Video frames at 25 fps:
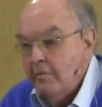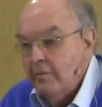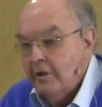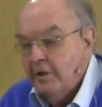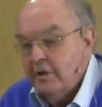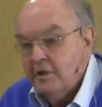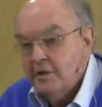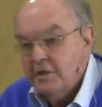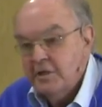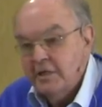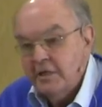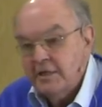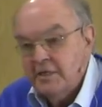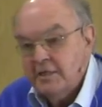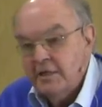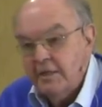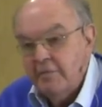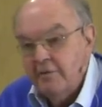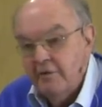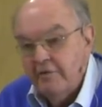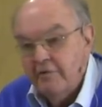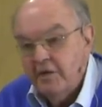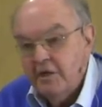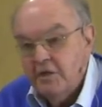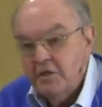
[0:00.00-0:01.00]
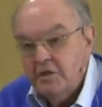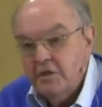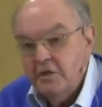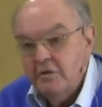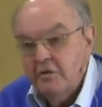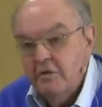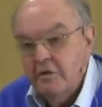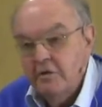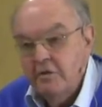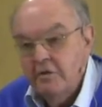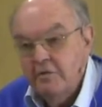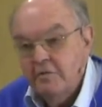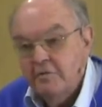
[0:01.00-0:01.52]
Because there's some of us
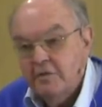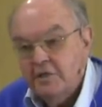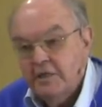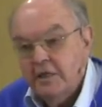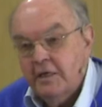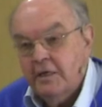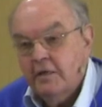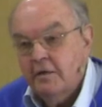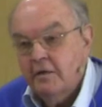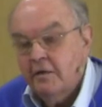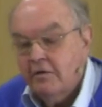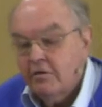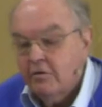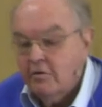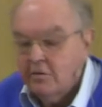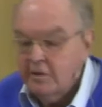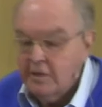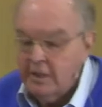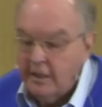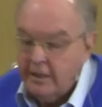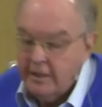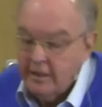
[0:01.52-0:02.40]
who've sat and thought,